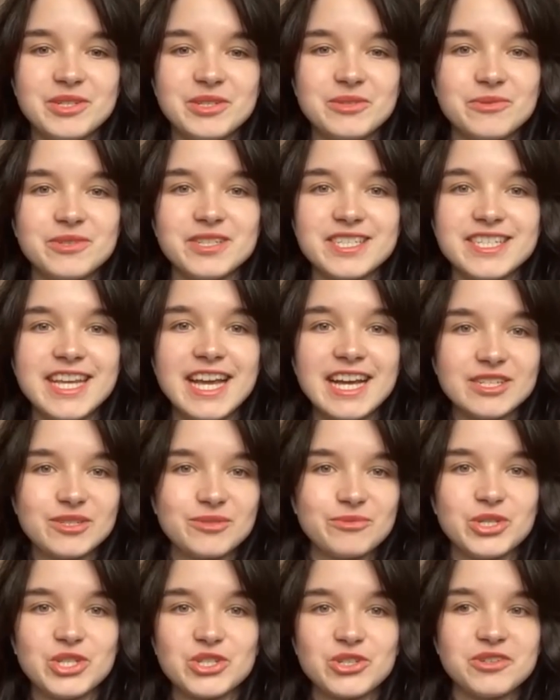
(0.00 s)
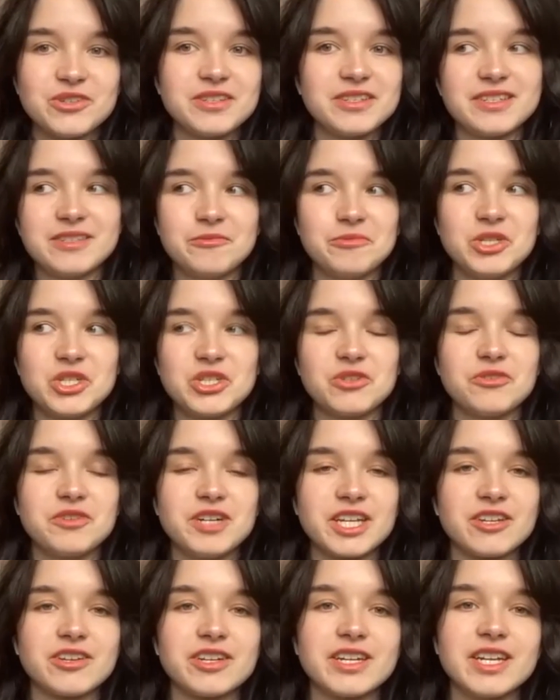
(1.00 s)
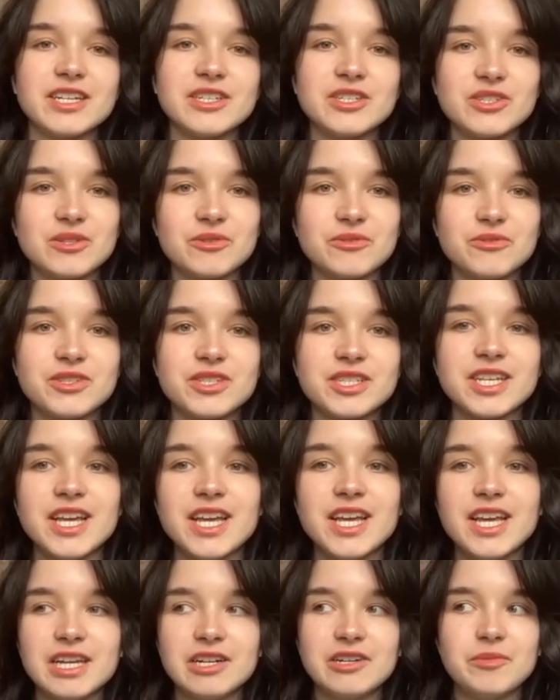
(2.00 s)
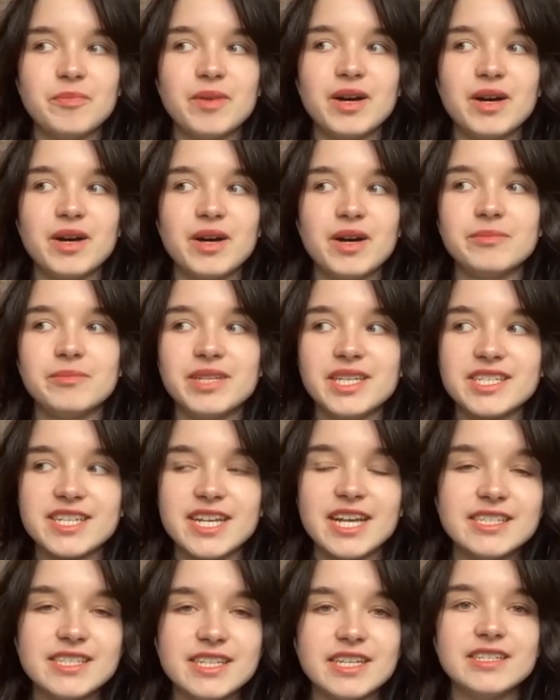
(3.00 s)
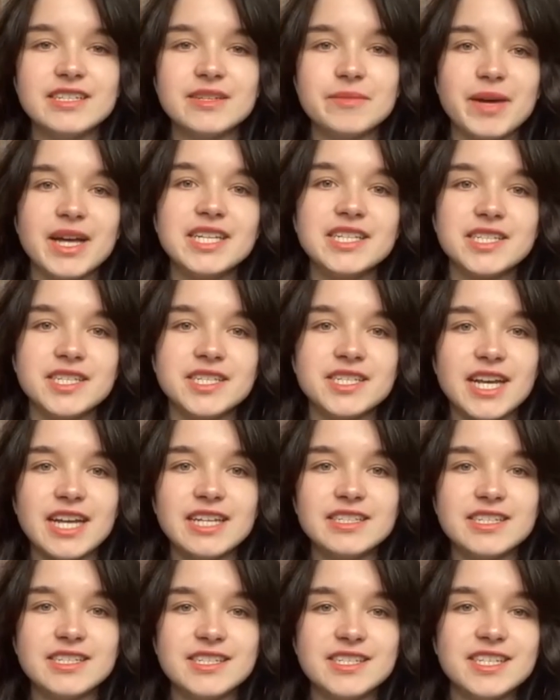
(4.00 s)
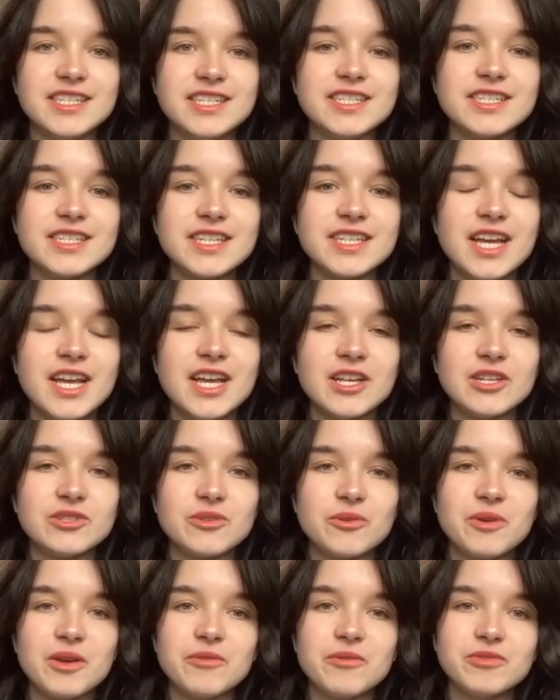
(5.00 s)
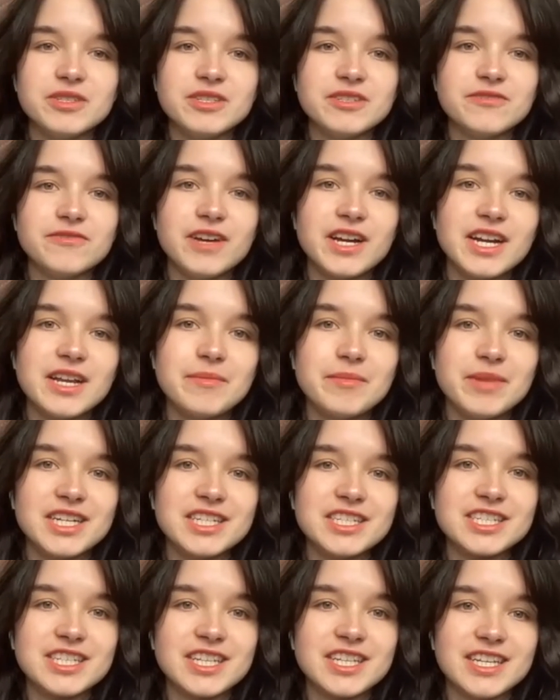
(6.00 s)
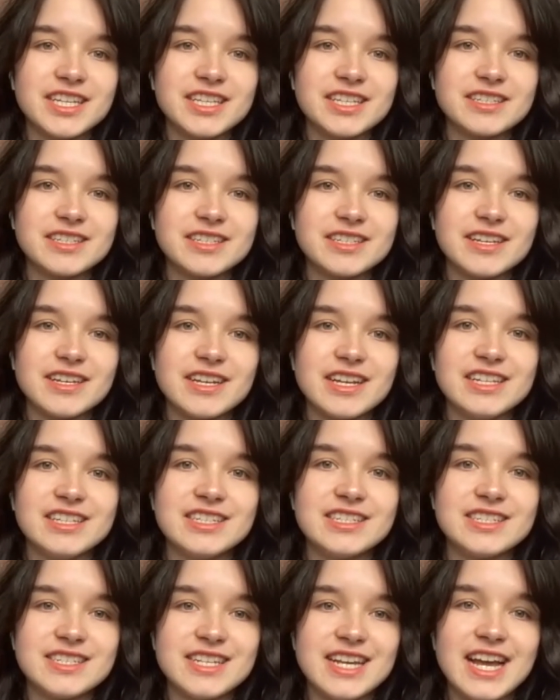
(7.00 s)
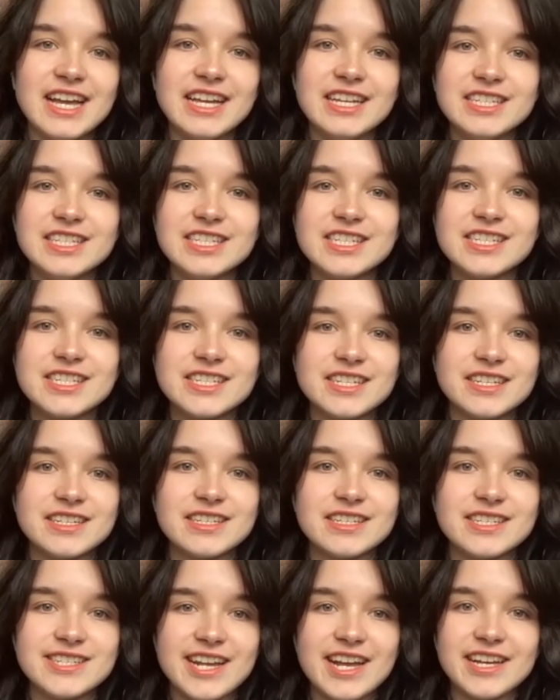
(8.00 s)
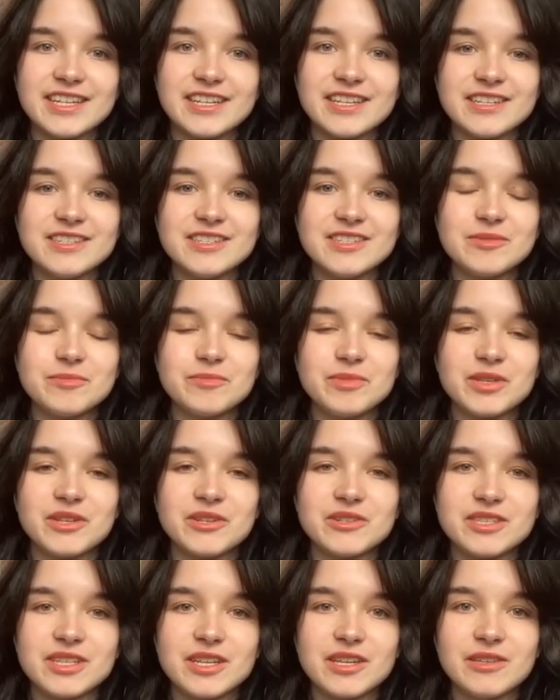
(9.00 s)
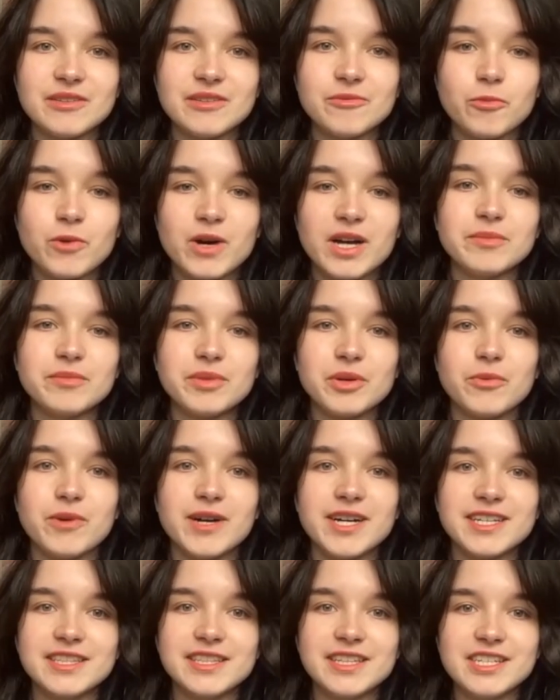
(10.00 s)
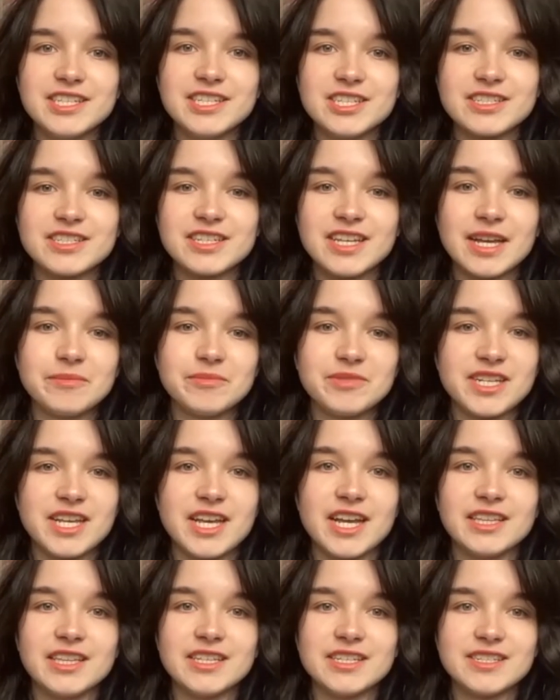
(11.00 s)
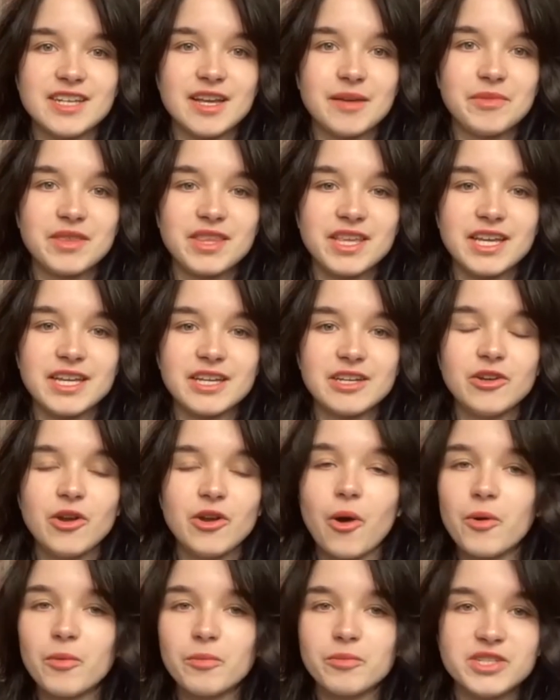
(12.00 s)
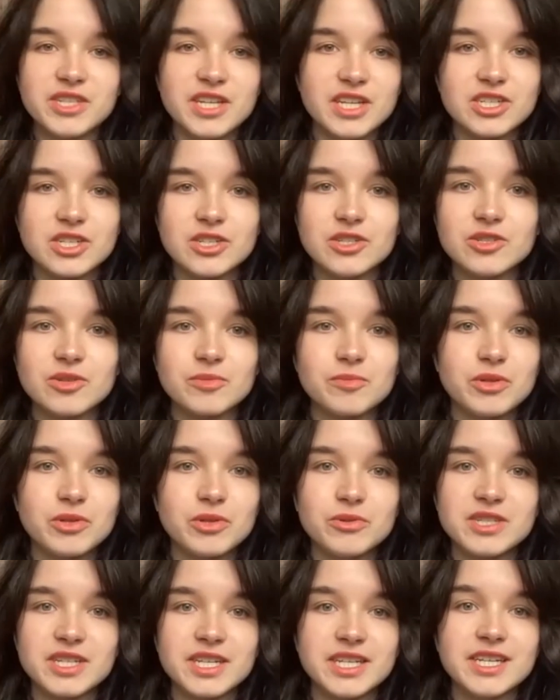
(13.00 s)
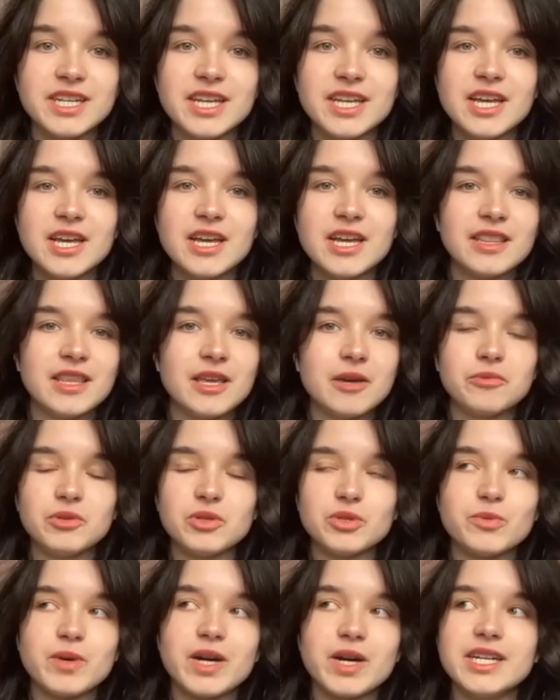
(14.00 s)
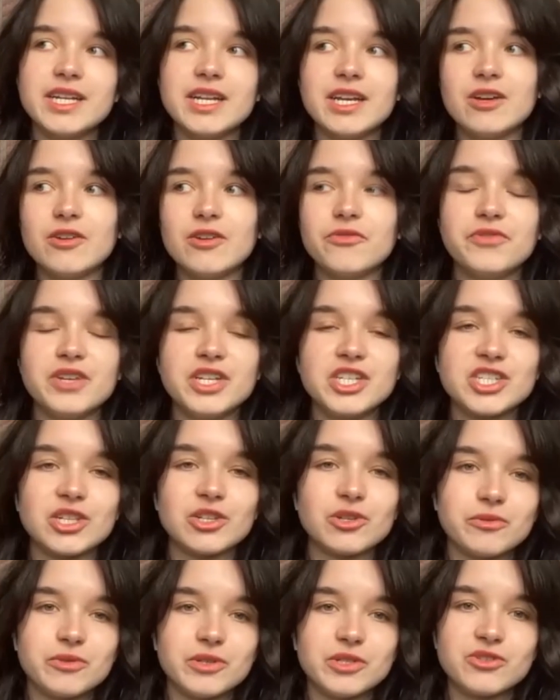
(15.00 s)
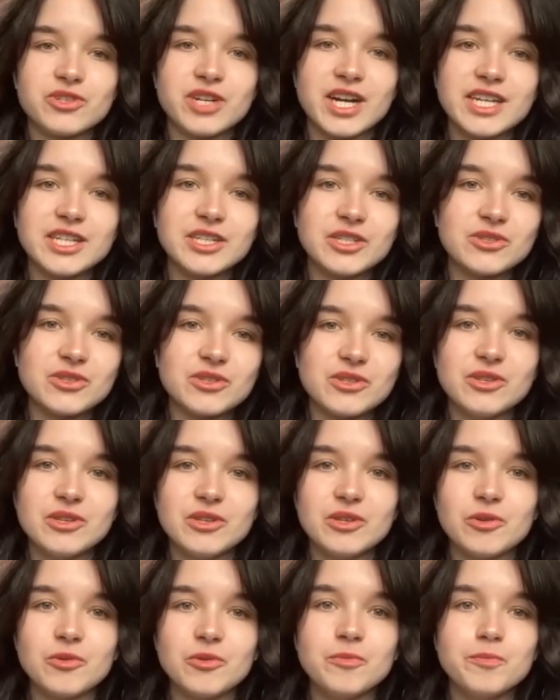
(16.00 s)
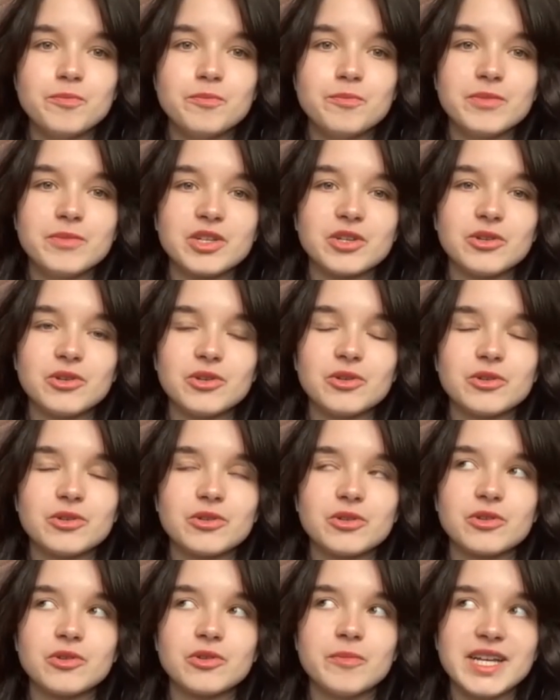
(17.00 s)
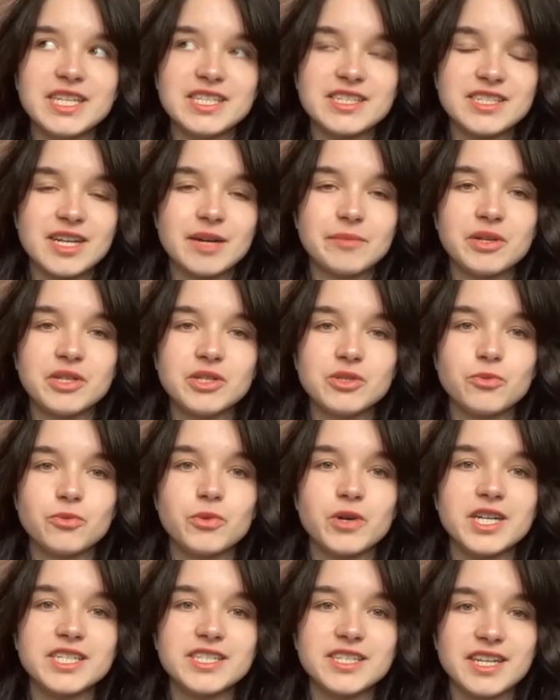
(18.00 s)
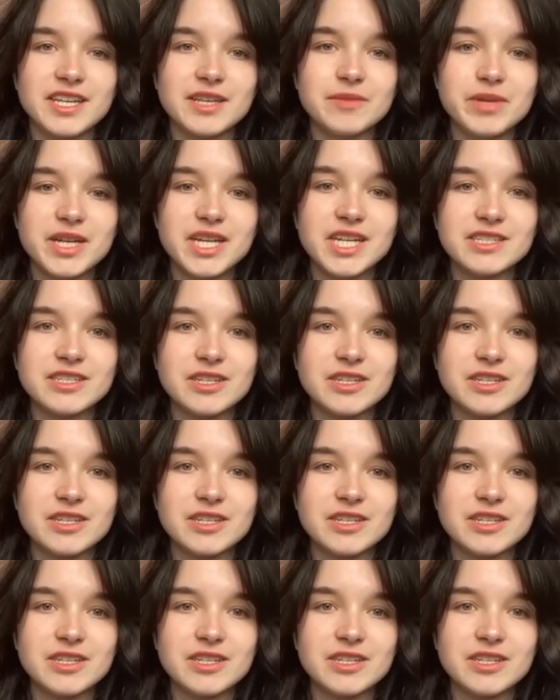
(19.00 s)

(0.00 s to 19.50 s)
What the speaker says: was, yes, we should recognize those republics as independent entities. So it was very much like a staged circus, because they, one by one, they just kept saying the same thing. No opposition to Putin. There was one official who was trying to, who messed up his wording a bit,